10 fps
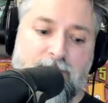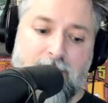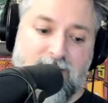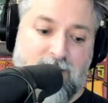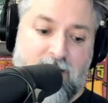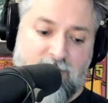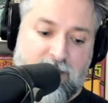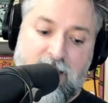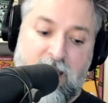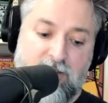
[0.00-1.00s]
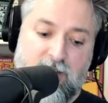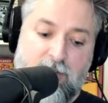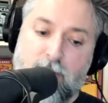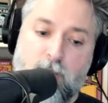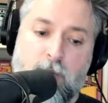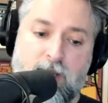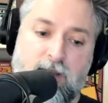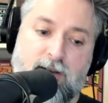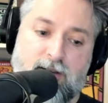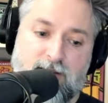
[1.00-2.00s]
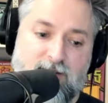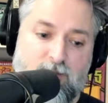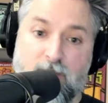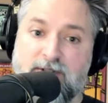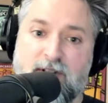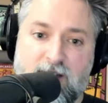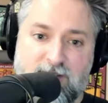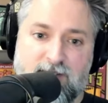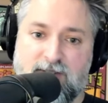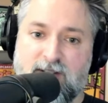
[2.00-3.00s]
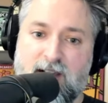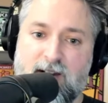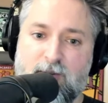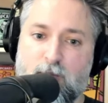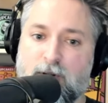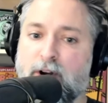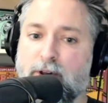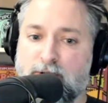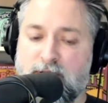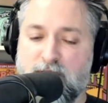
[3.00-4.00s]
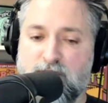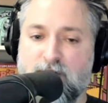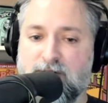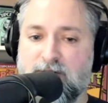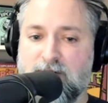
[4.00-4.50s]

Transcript: because I have to guess every week what sizes to get, what color t-shirts.